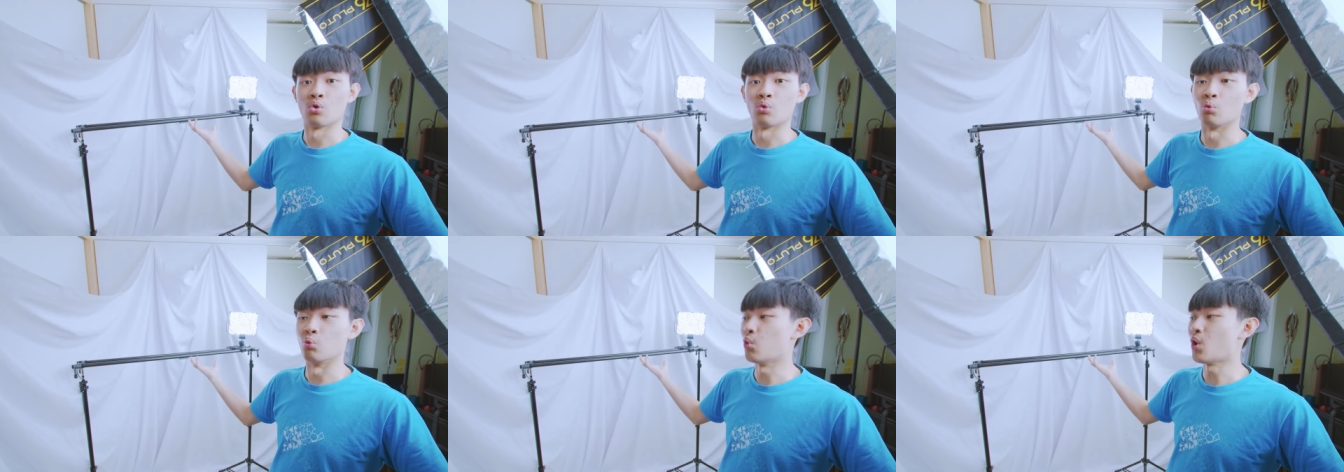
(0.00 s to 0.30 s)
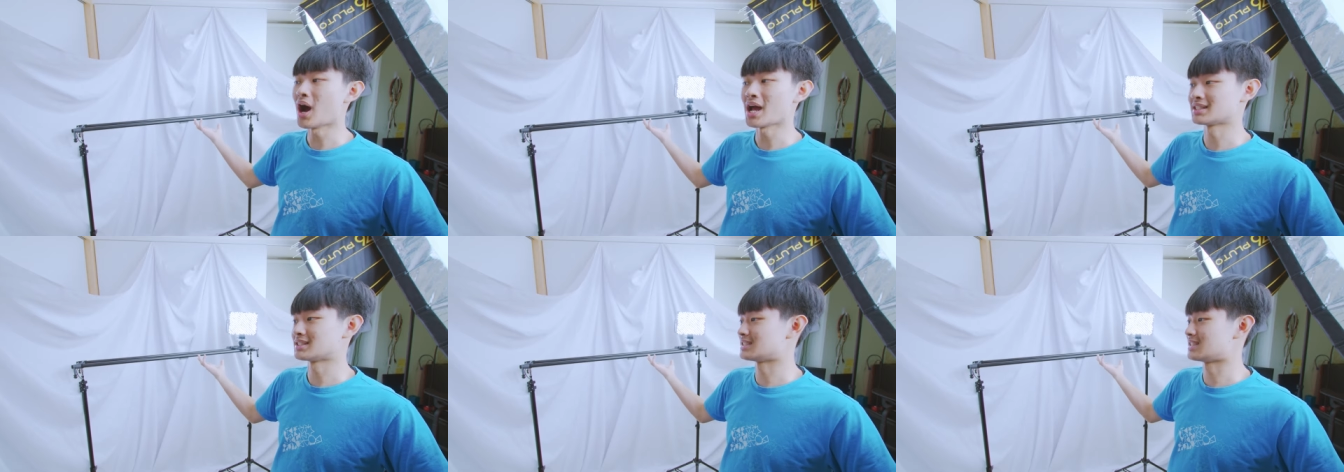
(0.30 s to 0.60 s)

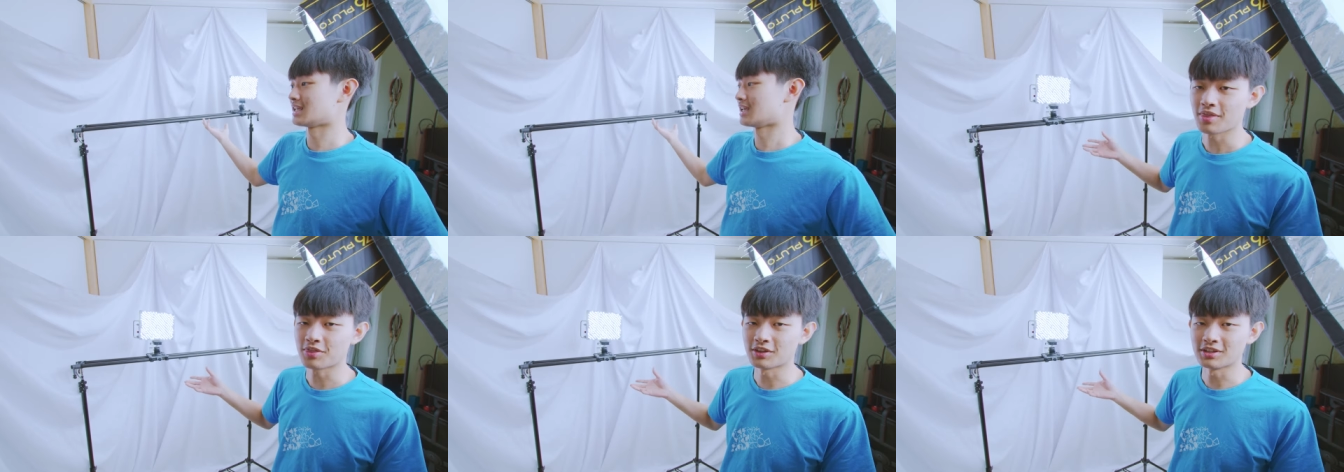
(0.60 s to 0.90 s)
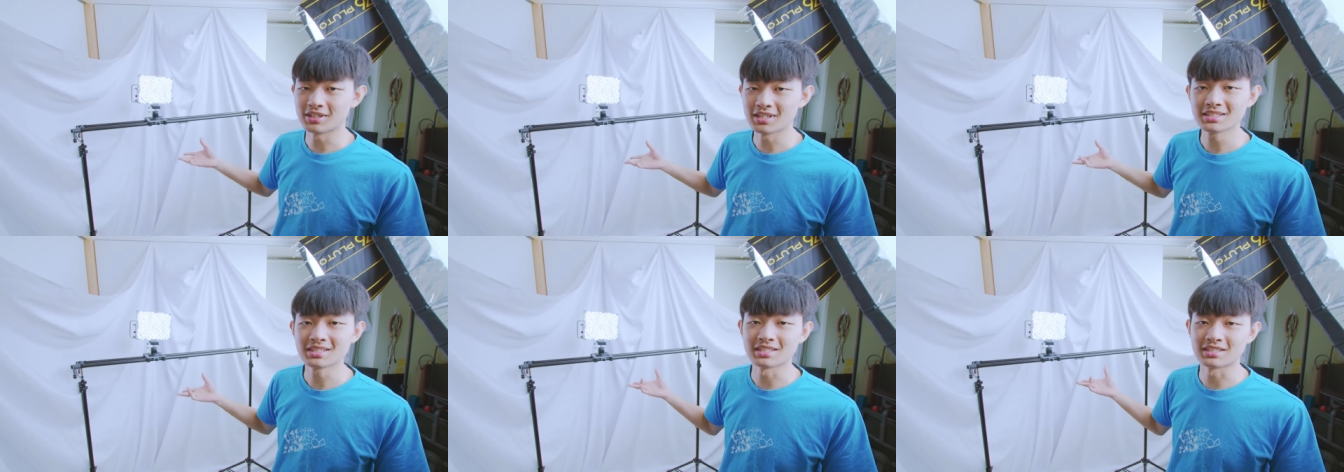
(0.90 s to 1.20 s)
What? I
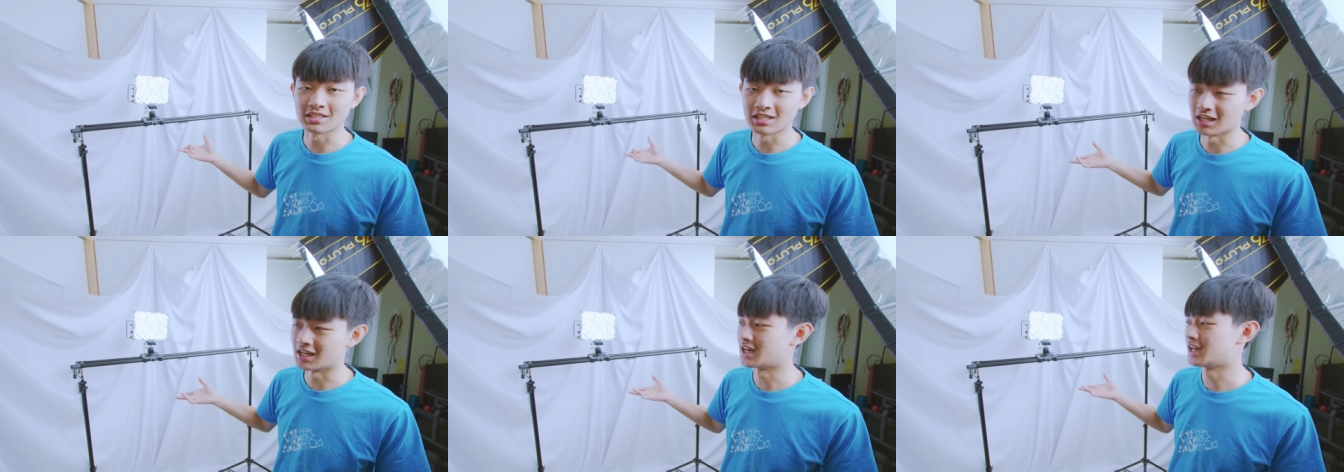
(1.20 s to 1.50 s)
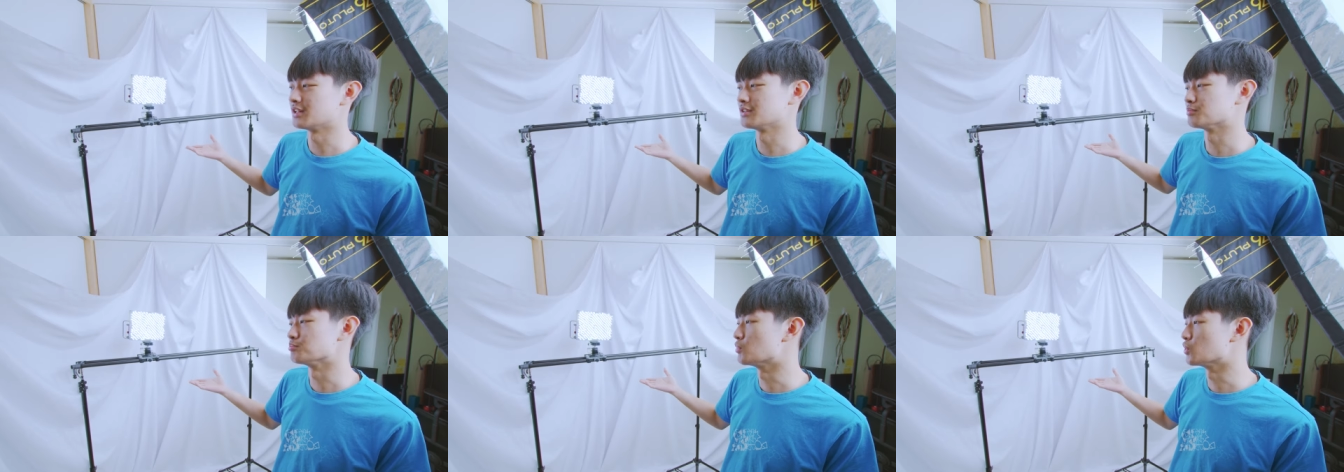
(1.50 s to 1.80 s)
think this is the
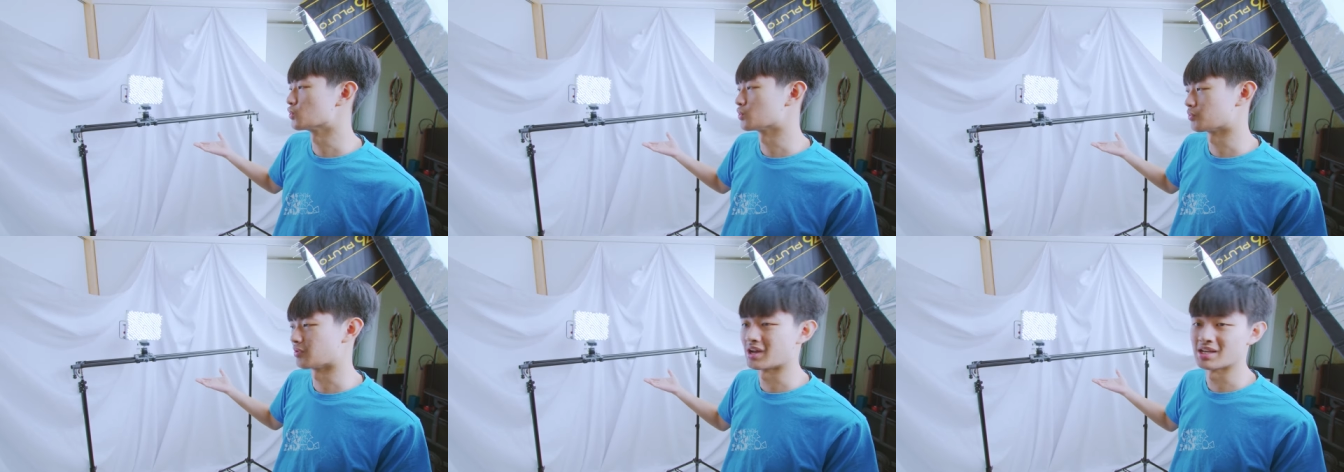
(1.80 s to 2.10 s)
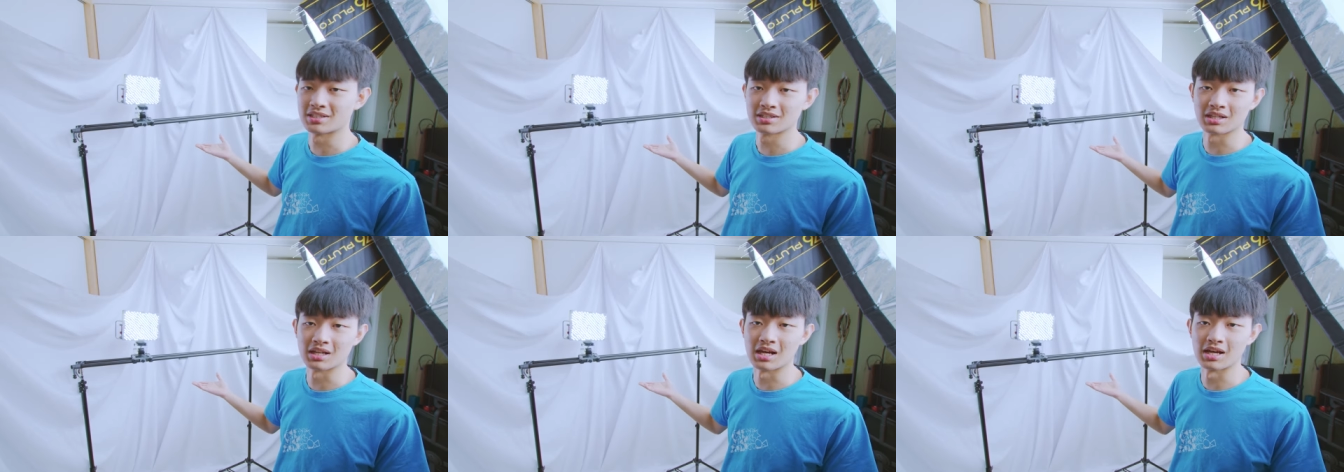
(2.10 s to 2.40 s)
lightest
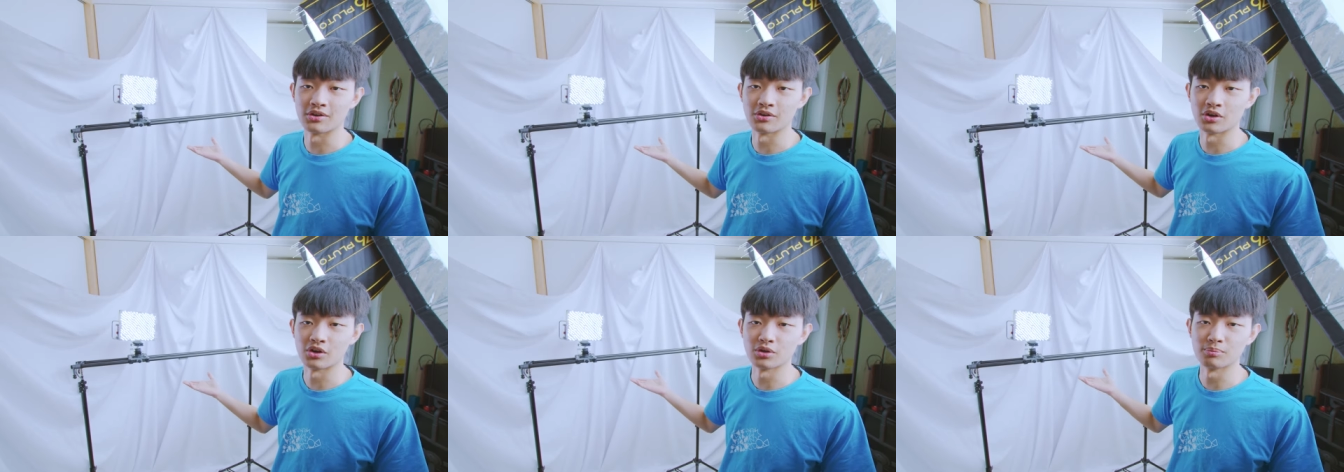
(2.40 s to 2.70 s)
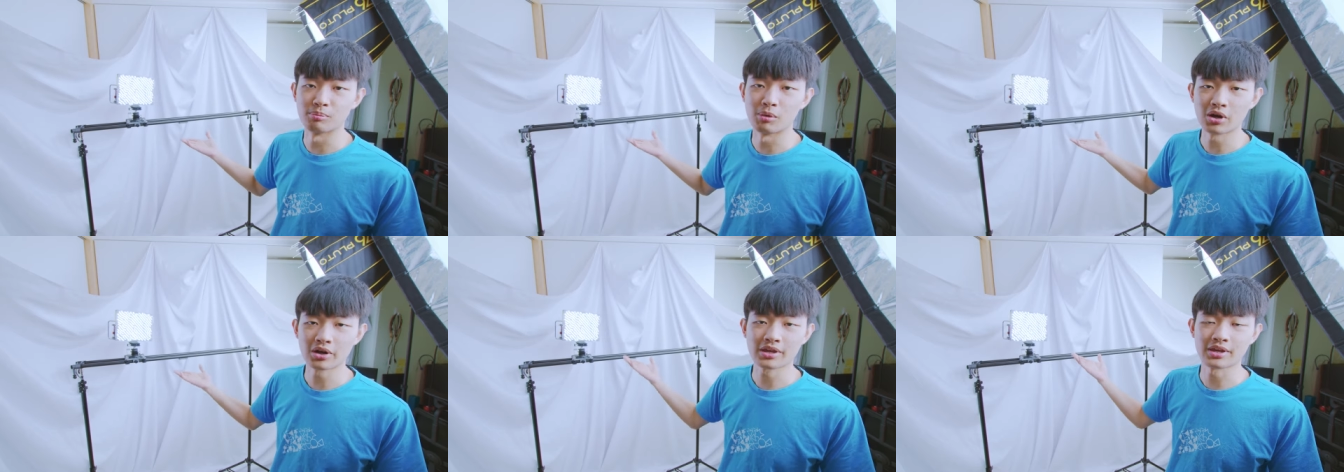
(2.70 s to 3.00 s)
motorized slider on
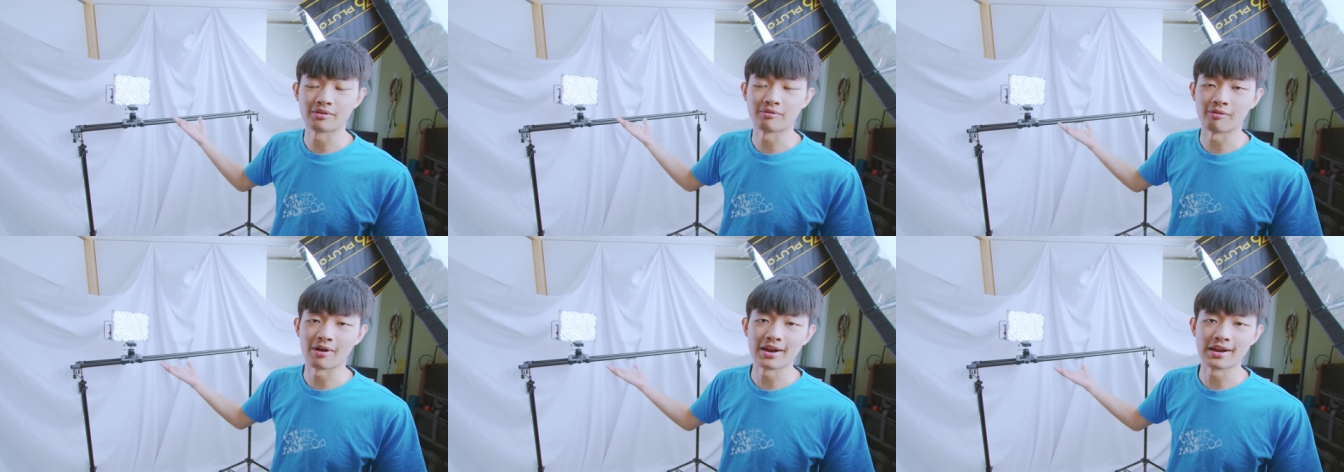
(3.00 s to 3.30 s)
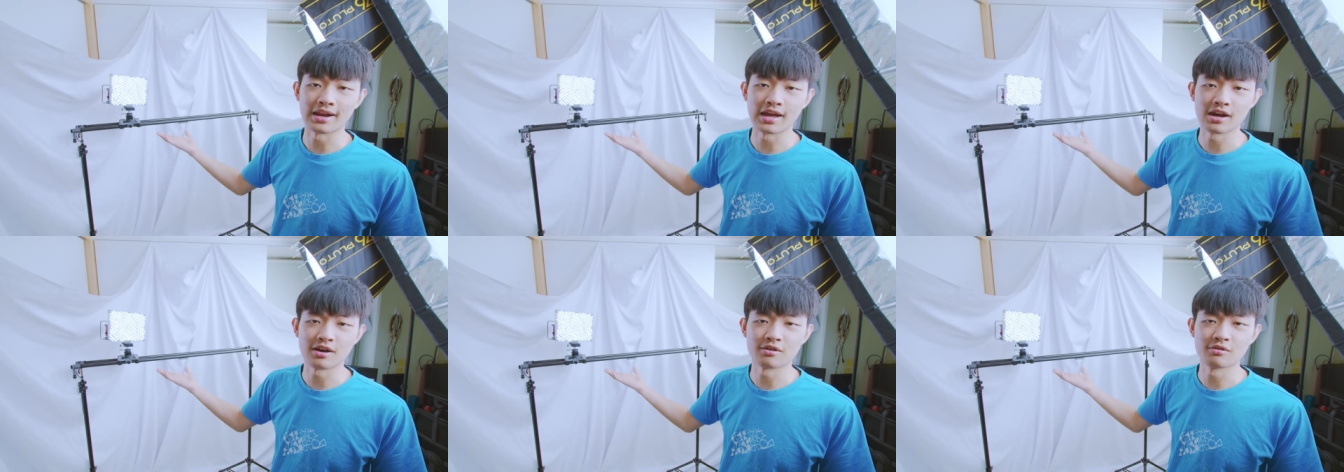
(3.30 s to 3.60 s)
the market
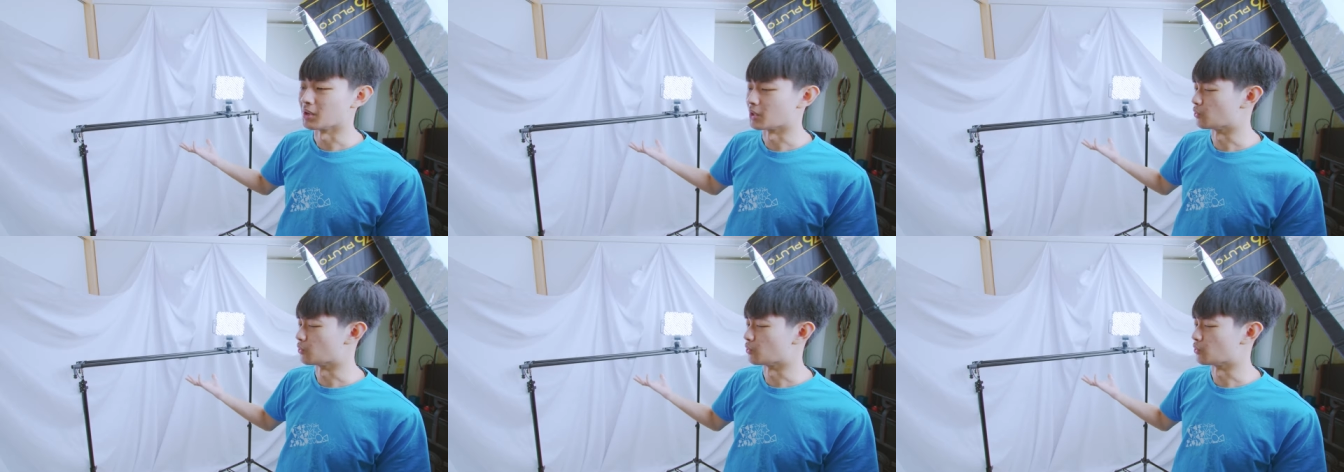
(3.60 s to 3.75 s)
right now.